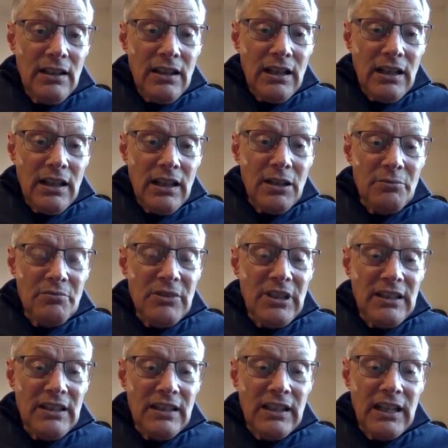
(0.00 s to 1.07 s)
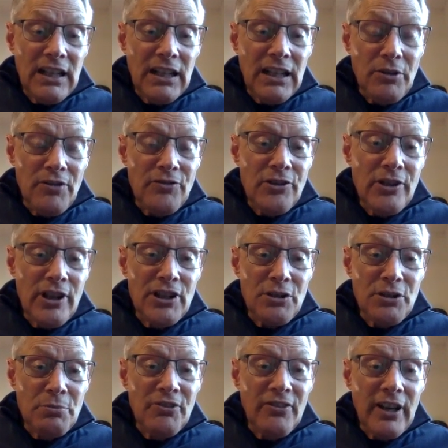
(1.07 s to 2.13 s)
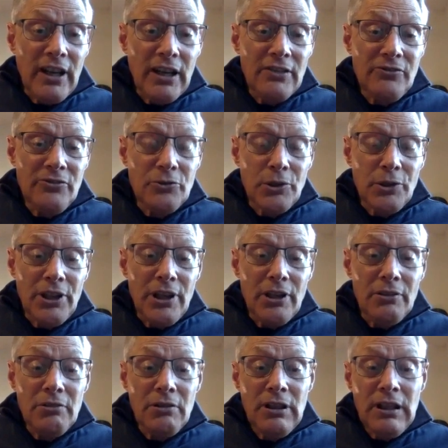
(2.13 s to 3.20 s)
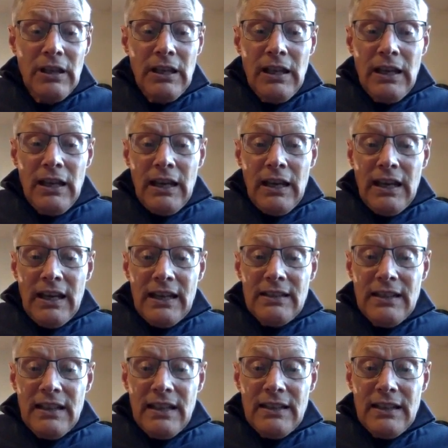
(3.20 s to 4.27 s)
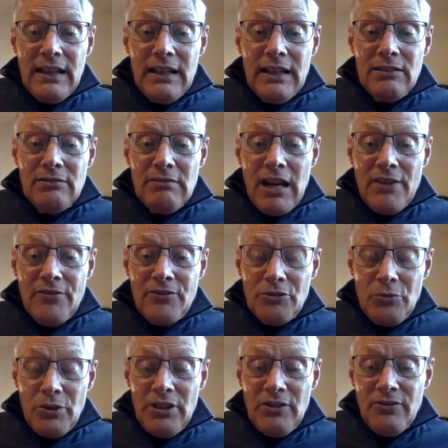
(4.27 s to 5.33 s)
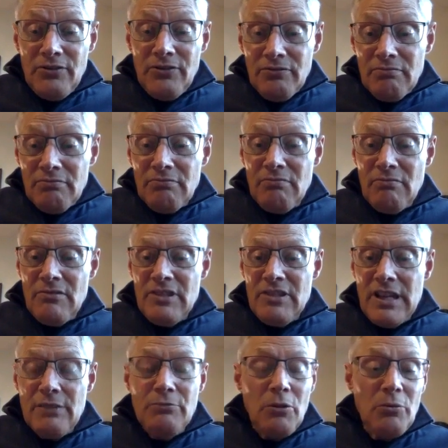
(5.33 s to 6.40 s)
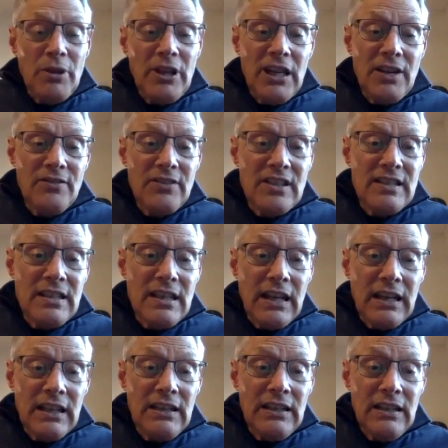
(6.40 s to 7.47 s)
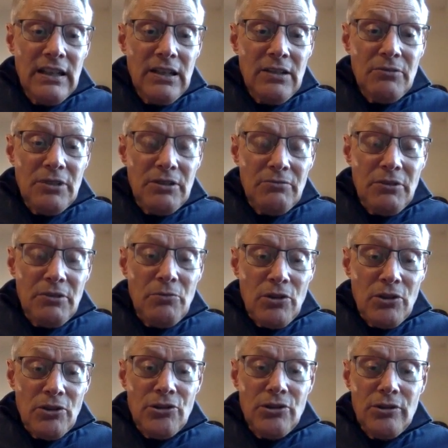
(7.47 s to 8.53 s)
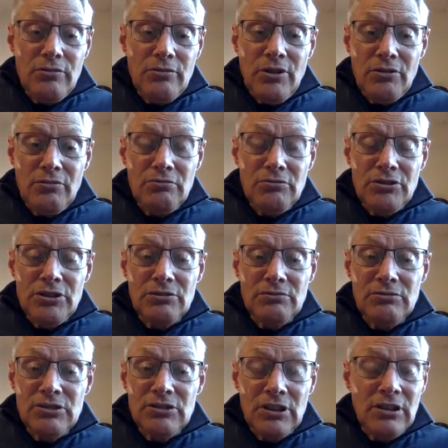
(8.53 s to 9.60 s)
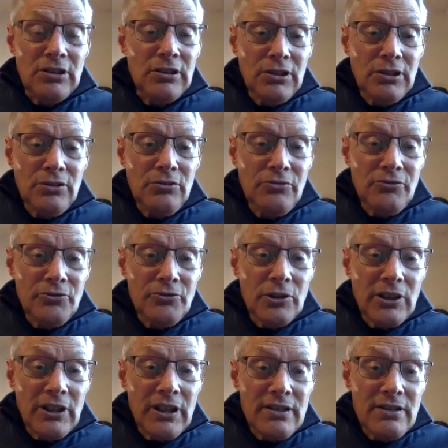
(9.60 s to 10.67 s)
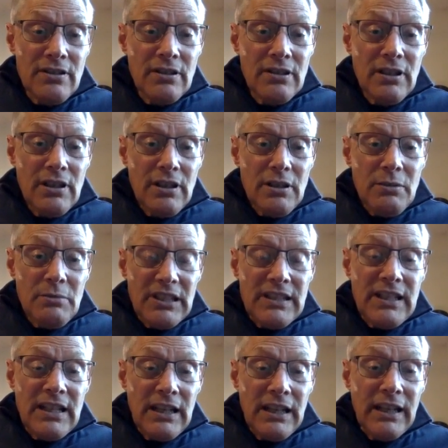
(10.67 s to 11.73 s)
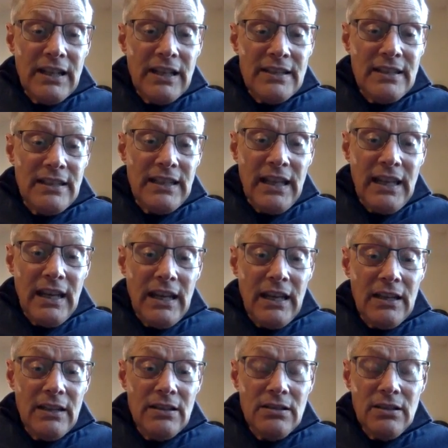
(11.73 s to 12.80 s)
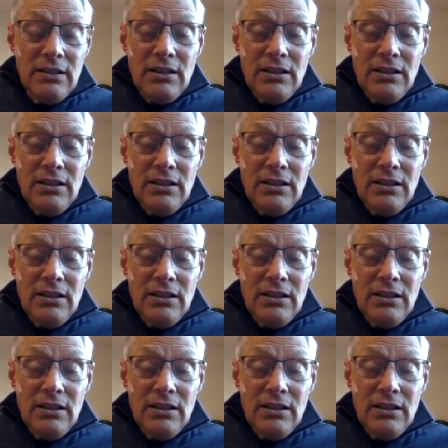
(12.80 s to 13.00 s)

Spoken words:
in the care we've tried to provide for you. And then after we've said what we have to say, we want you to conclude for us by telling us at the end